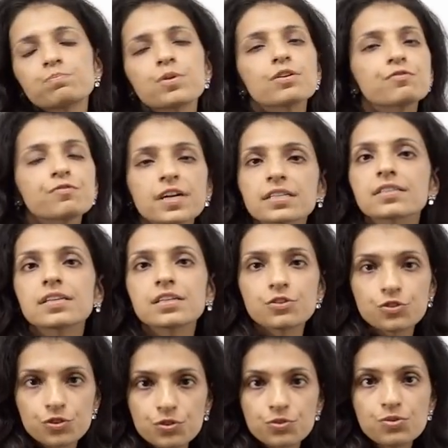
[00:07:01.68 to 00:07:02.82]
perfect thing
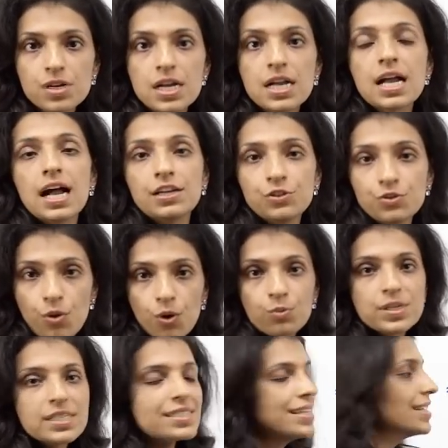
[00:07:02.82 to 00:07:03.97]
to do, and you
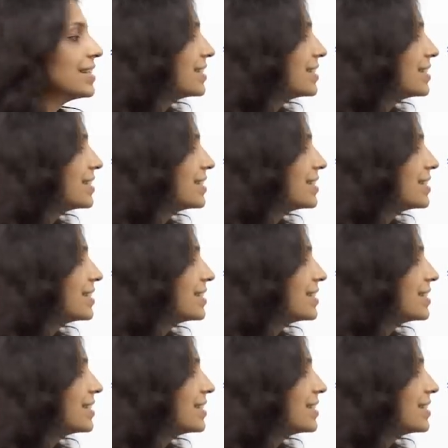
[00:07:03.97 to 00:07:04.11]
always say